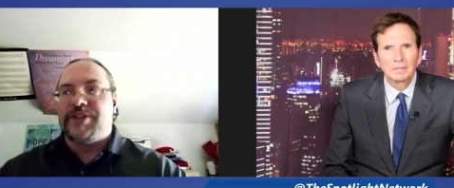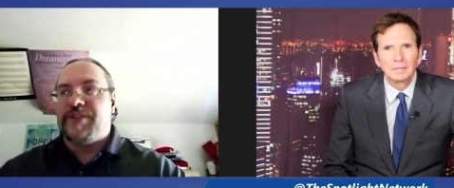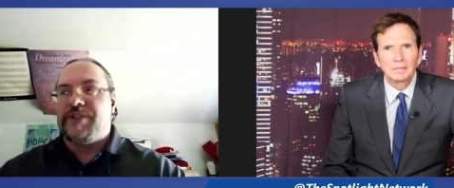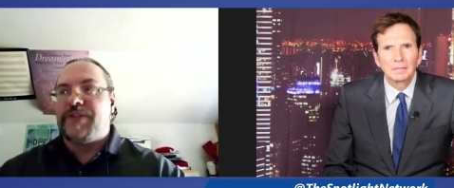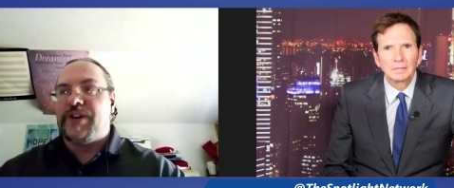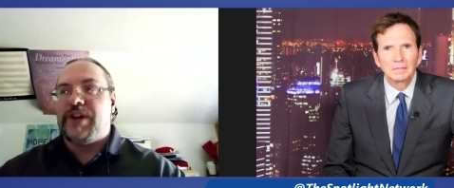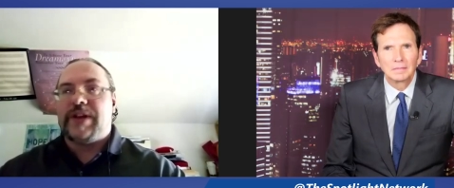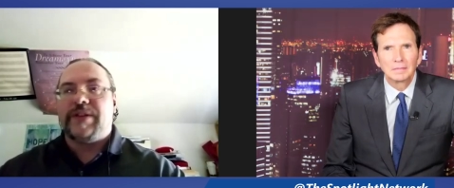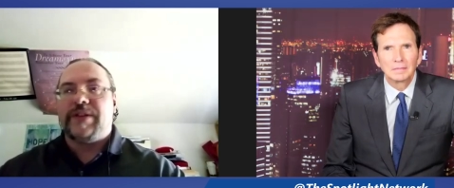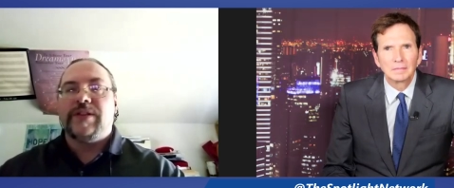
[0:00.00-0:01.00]
Speaker 1: of
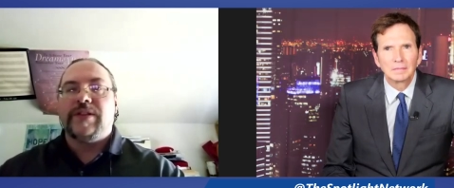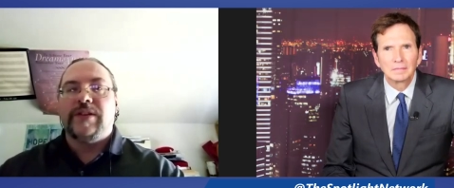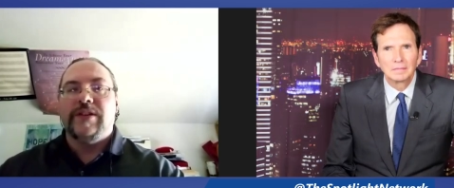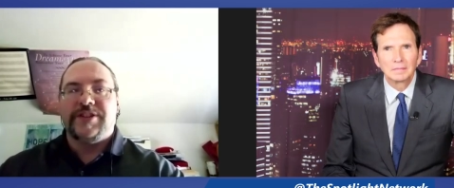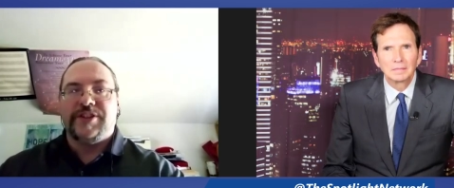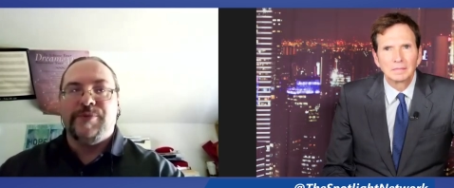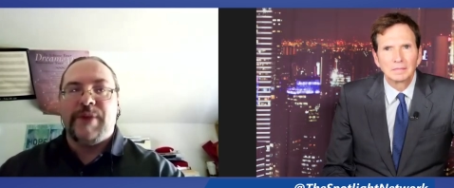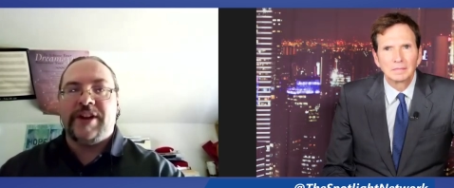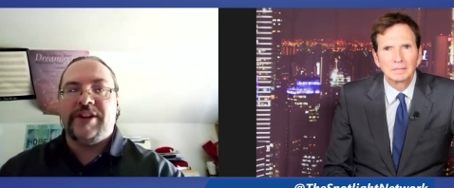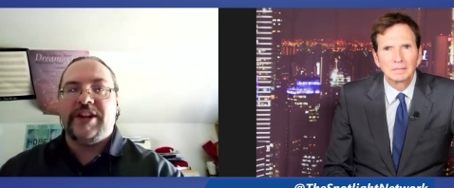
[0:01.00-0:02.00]
his
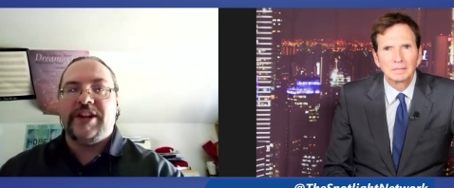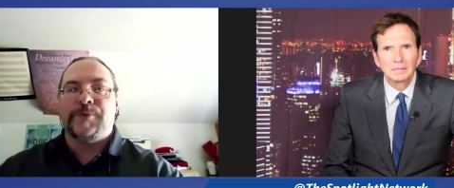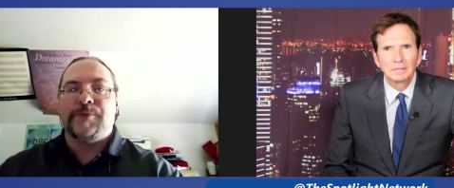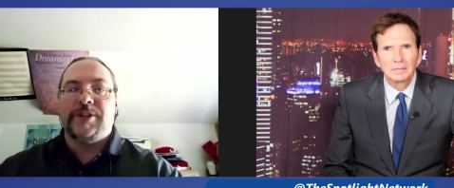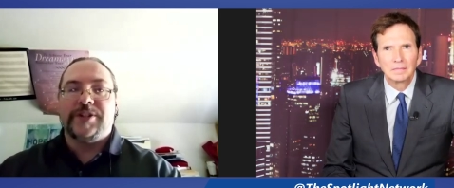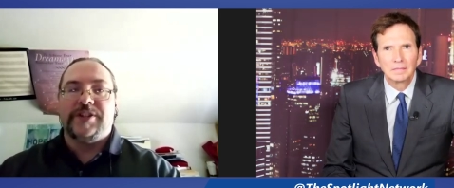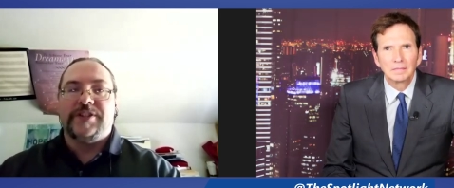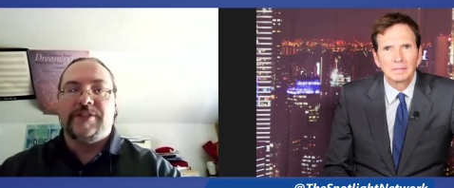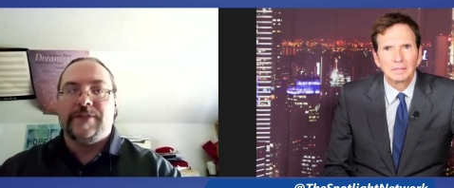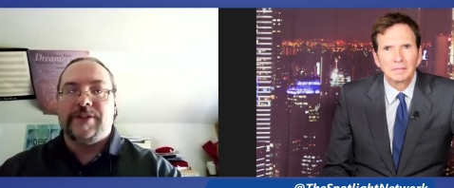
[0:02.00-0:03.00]
humanity as well as his
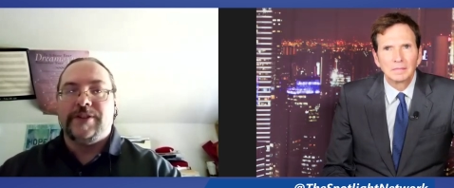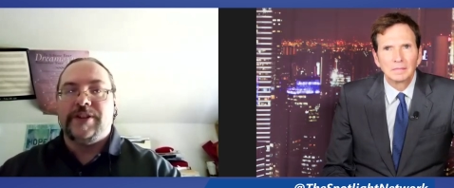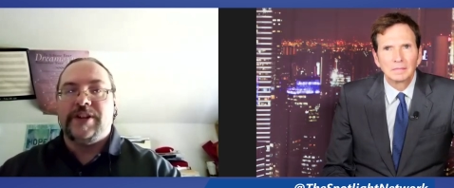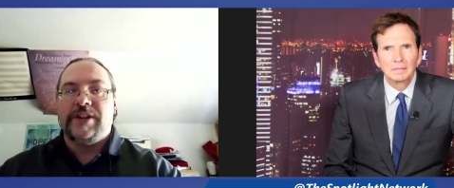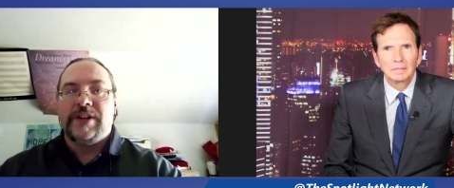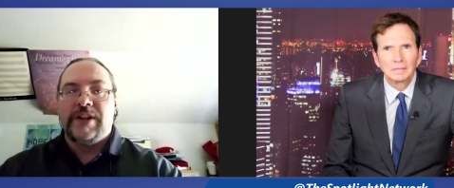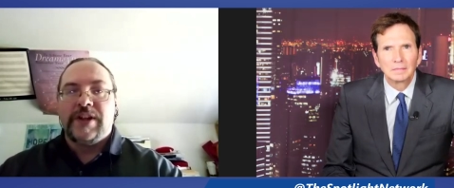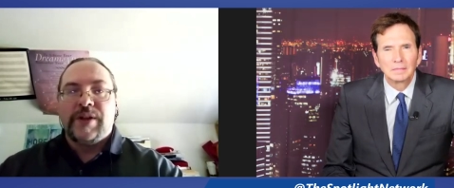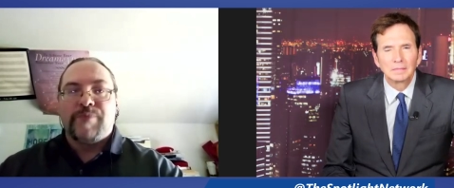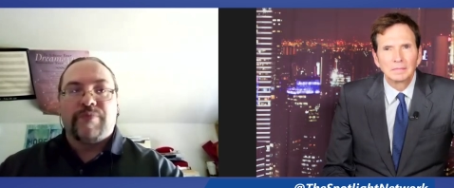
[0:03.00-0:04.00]
divinity,
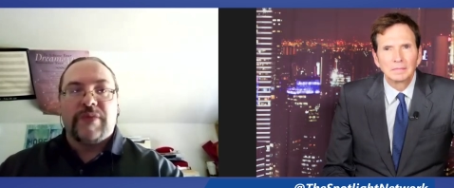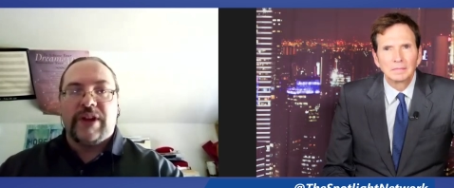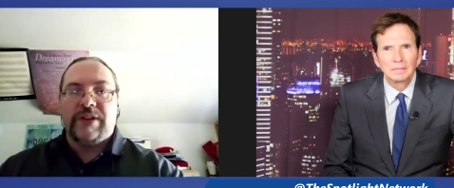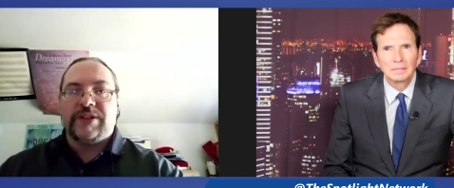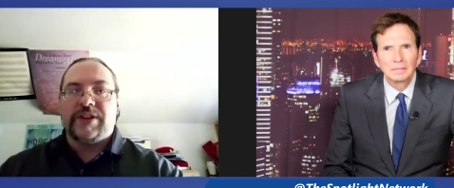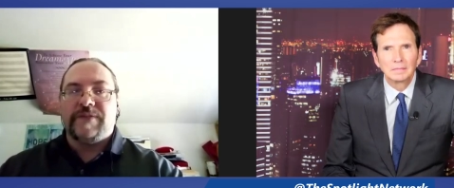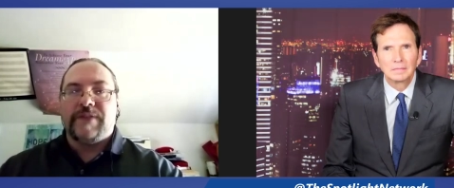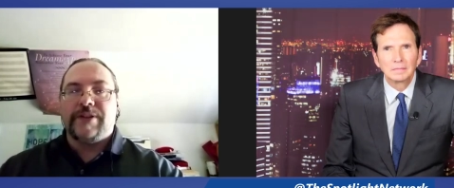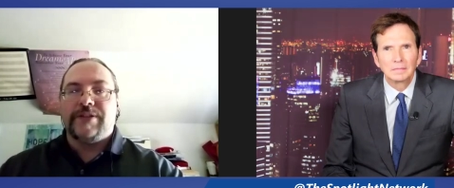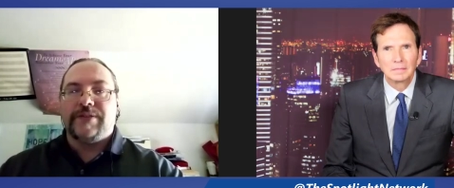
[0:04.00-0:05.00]
it's
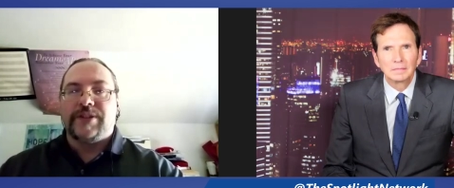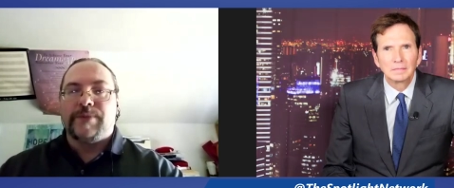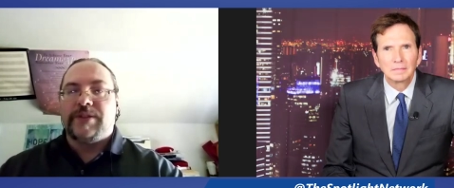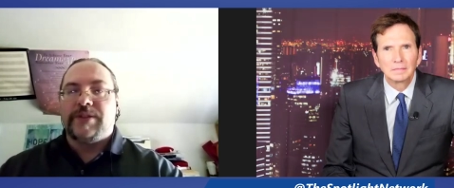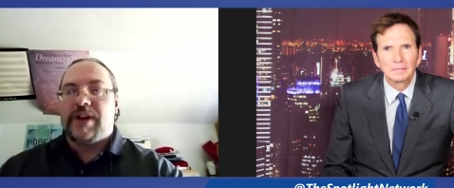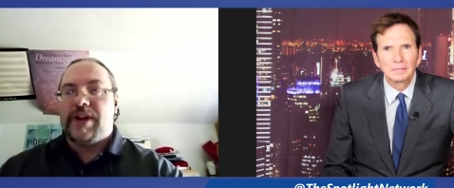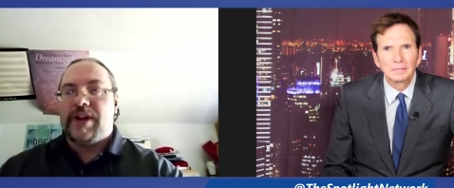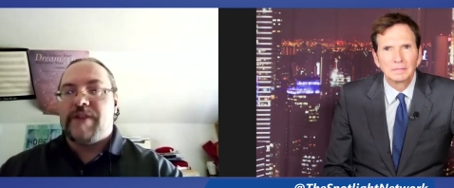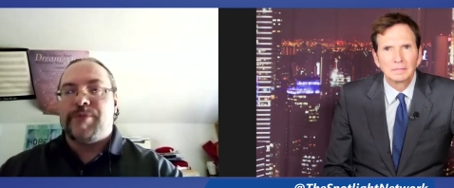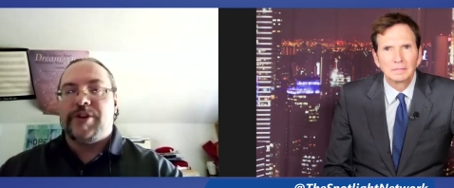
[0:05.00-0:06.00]
very something that
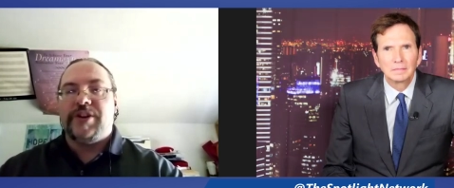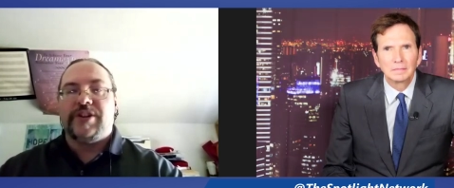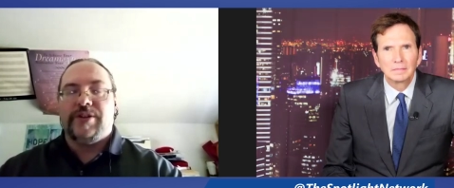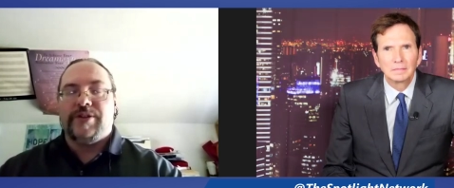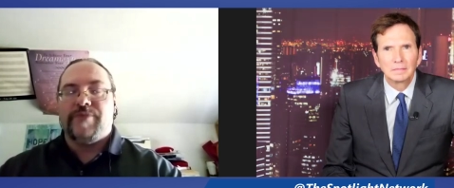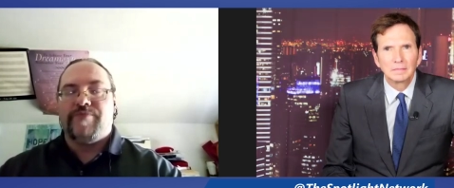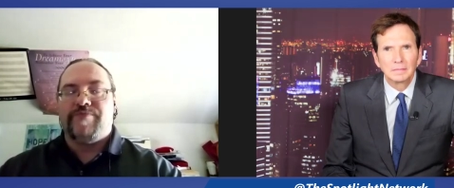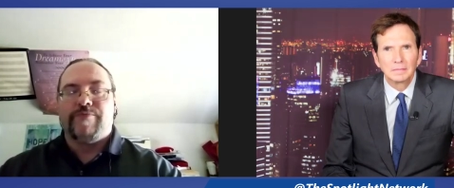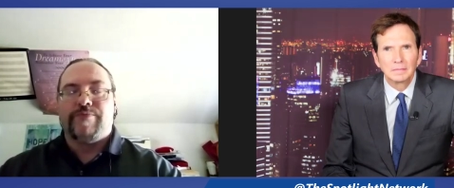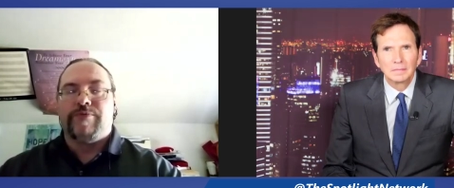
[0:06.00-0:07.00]
everybody can
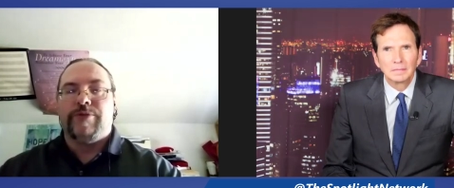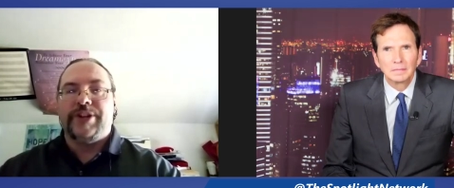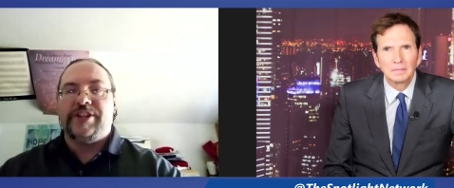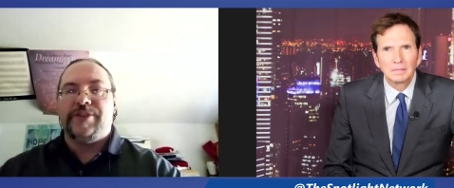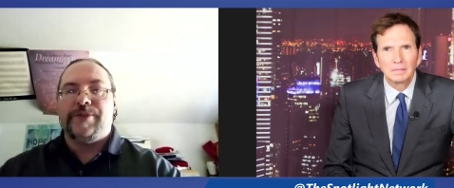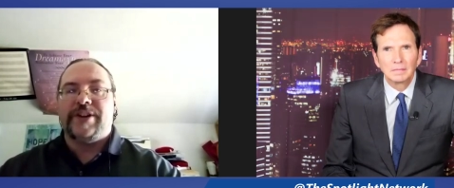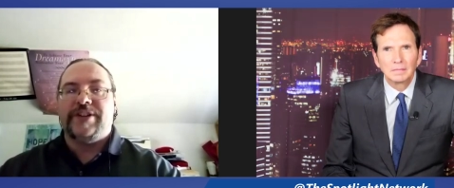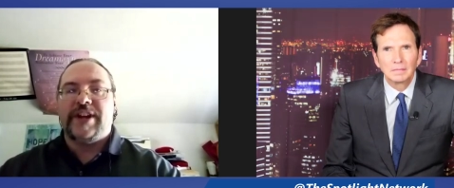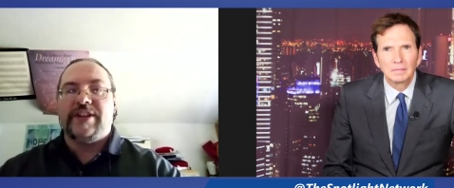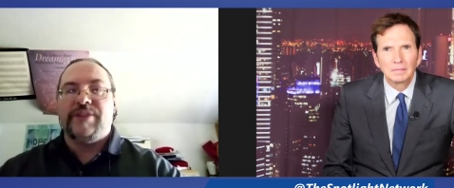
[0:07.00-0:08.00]
relate to on a
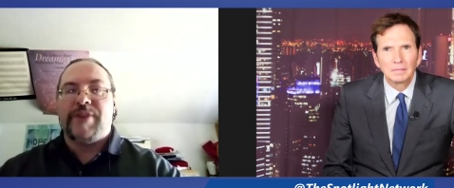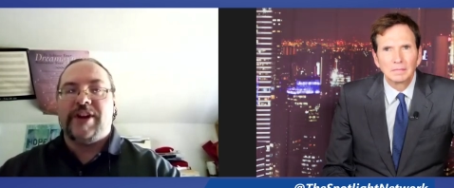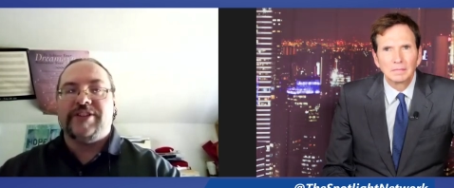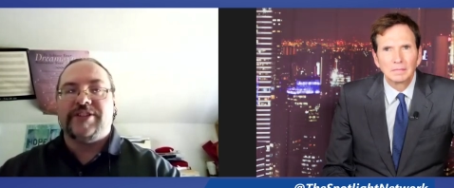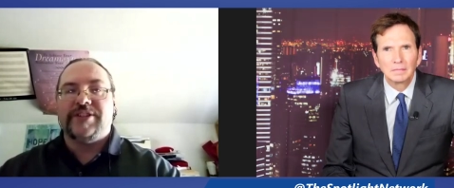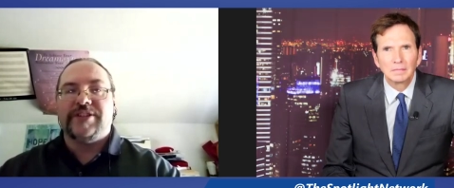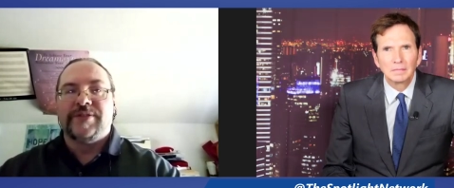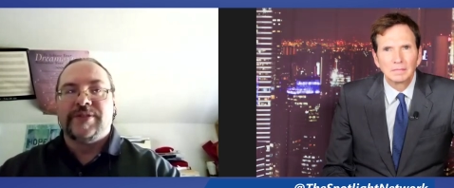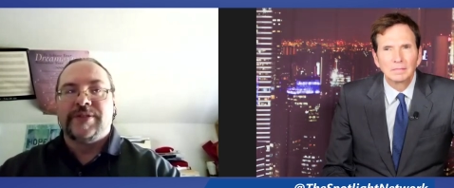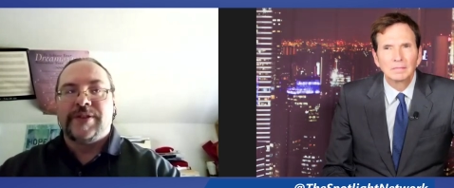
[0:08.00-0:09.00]
daily basis.